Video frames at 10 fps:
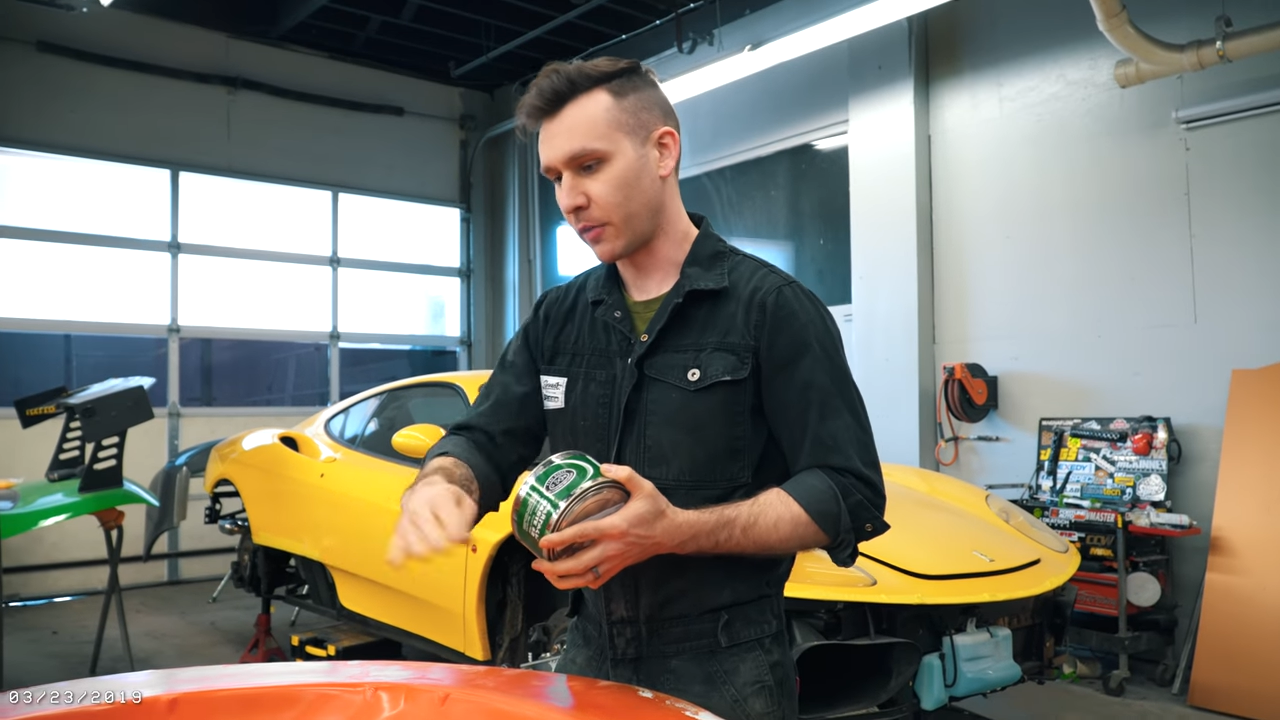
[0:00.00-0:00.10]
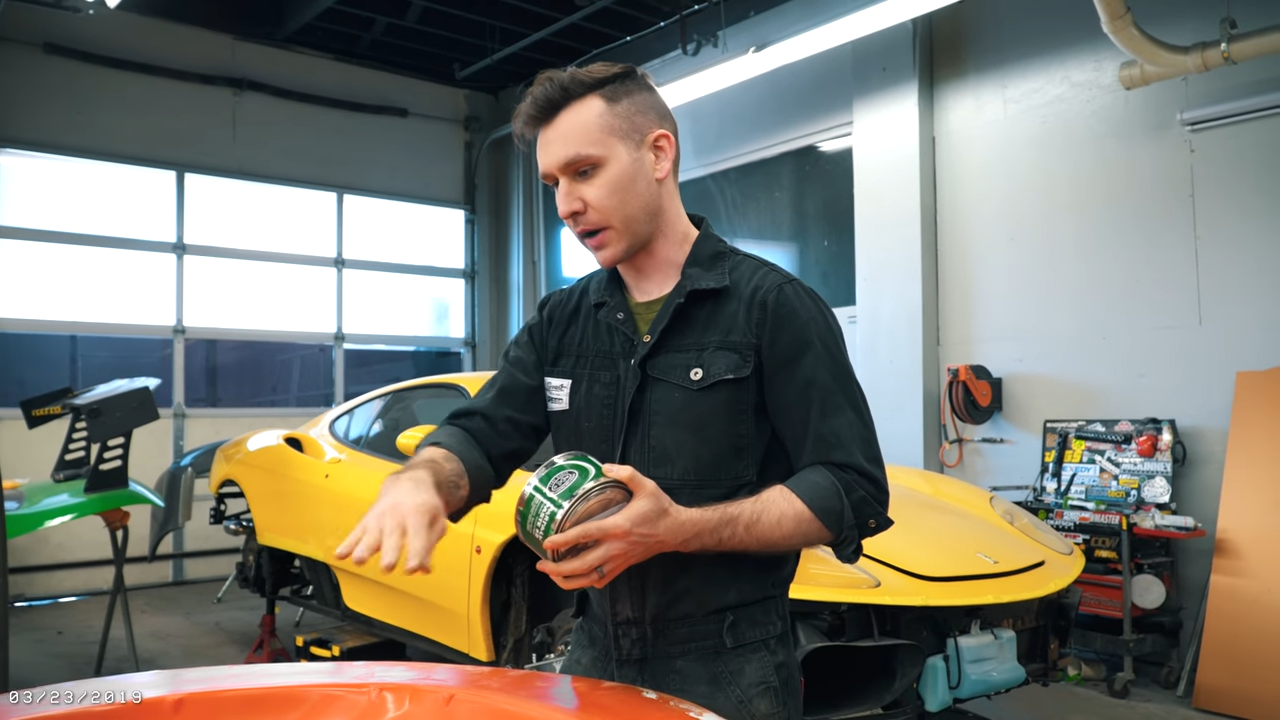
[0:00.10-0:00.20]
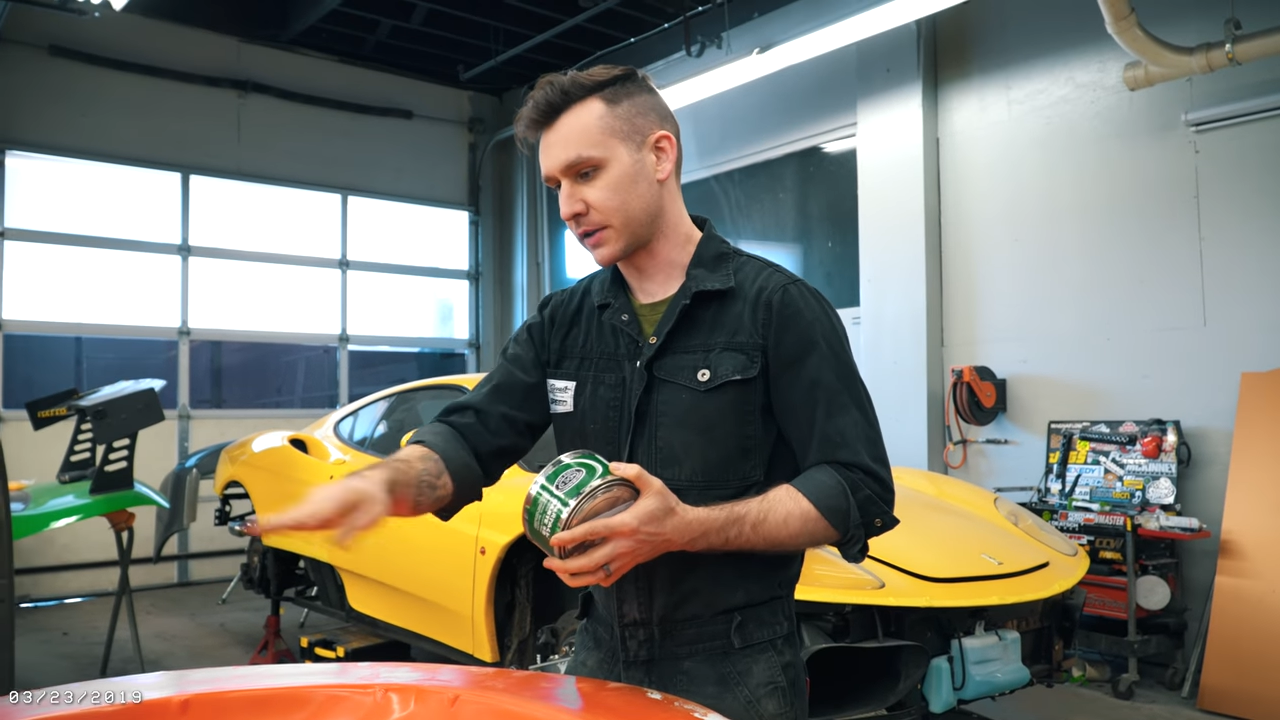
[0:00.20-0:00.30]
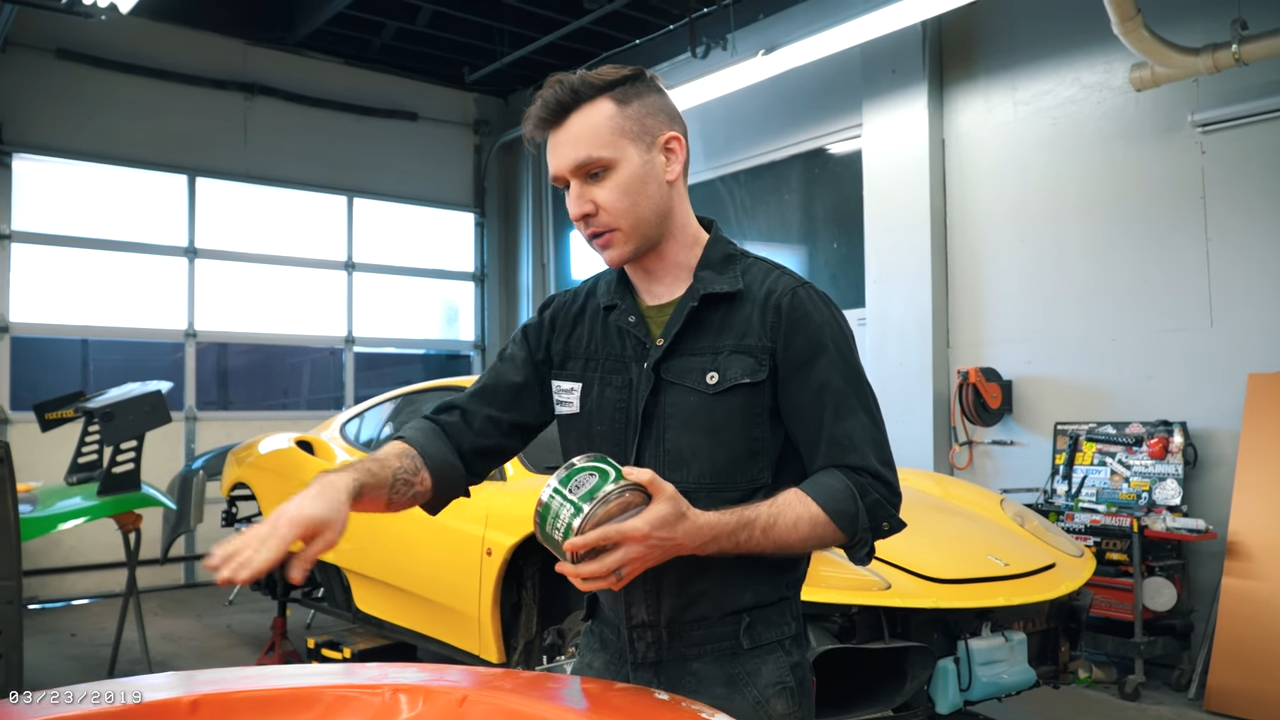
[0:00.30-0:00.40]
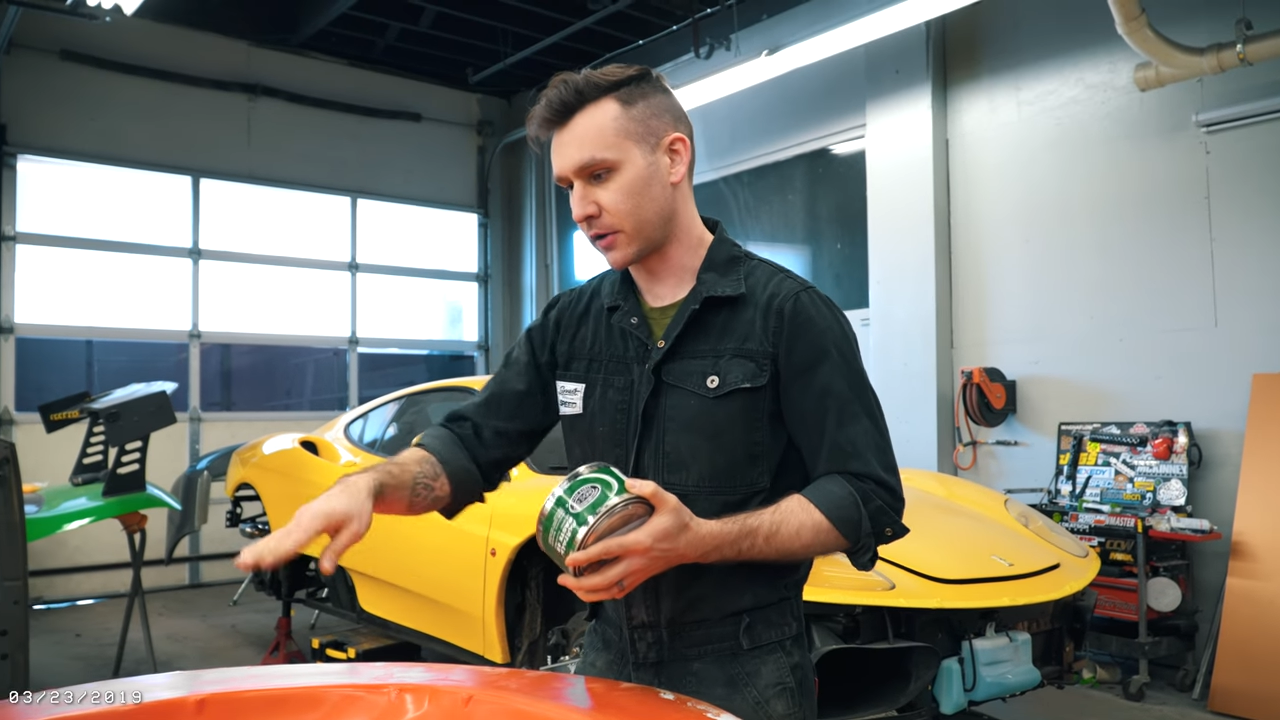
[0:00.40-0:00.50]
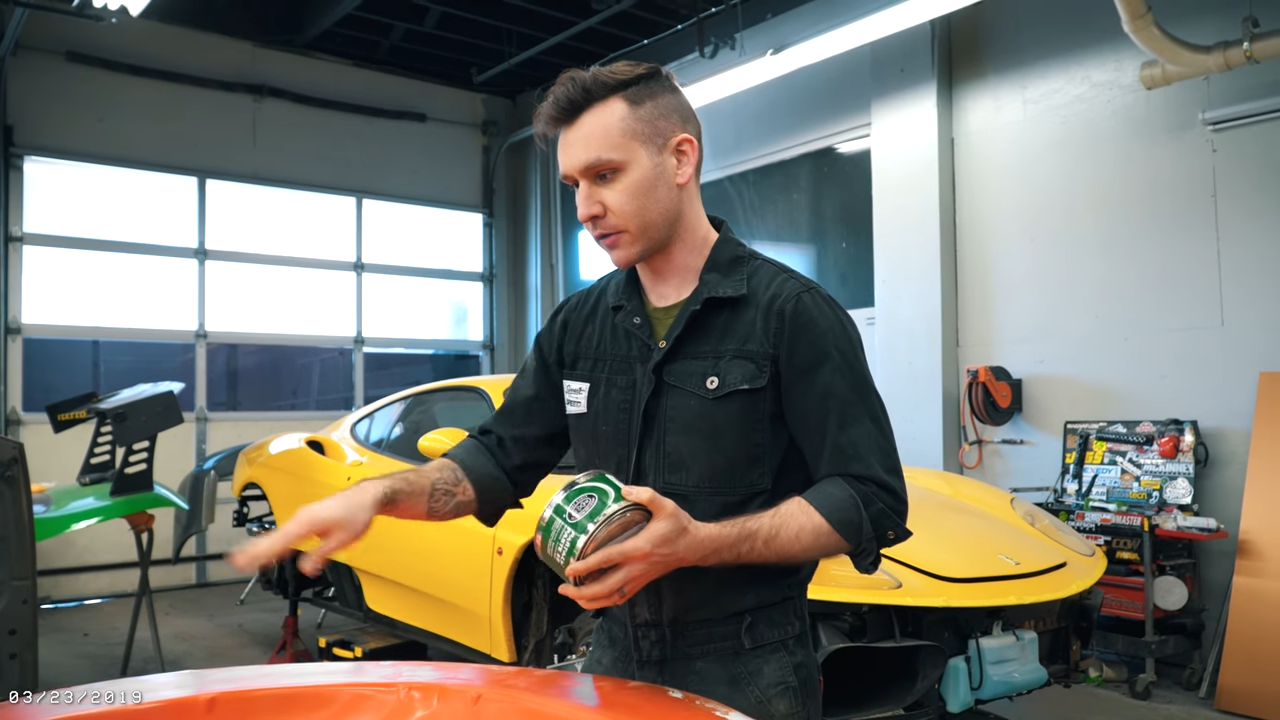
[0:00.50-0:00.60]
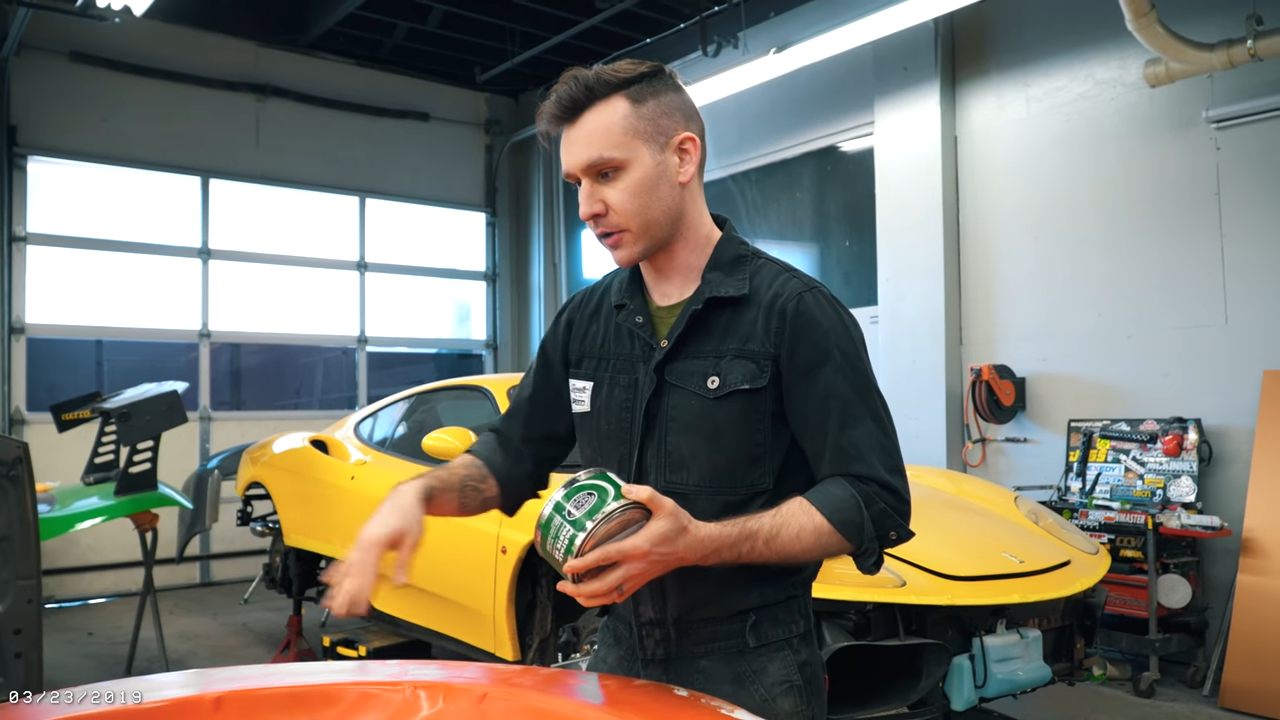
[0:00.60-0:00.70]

wax it on